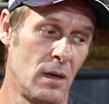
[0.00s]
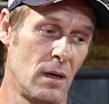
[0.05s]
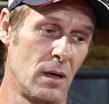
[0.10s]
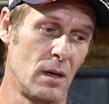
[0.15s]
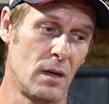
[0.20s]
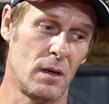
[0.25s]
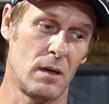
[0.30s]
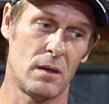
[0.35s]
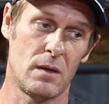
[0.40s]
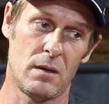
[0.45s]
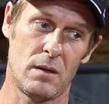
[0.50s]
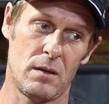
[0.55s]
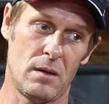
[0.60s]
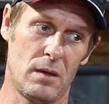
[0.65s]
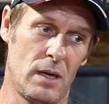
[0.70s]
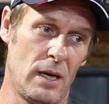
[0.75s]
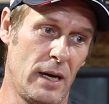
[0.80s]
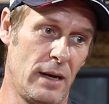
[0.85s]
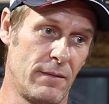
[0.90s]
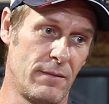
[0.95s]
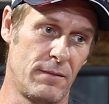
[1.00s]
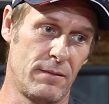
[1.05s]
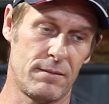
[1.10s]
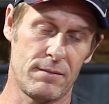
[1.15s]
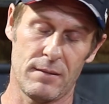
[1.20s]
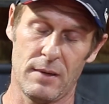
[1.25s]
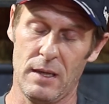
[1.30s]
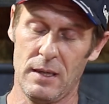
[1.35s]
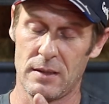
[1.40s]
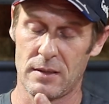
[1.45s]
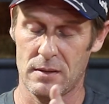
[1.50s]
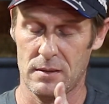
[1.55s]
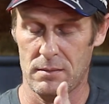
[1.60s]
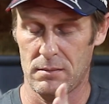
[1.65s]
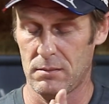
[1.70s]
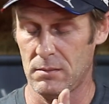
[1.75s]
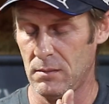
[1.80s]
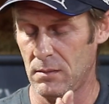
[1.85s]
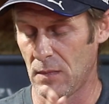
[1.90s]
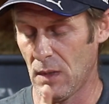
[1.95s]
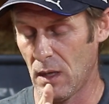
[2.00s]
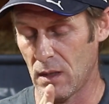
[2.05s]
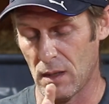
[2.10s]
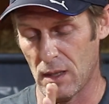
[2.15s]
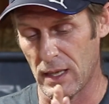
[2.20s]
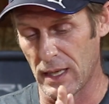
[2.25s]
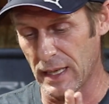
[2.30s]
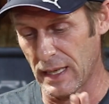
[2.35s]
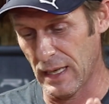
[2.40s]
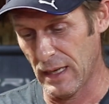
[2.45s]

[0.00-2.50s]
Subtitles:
I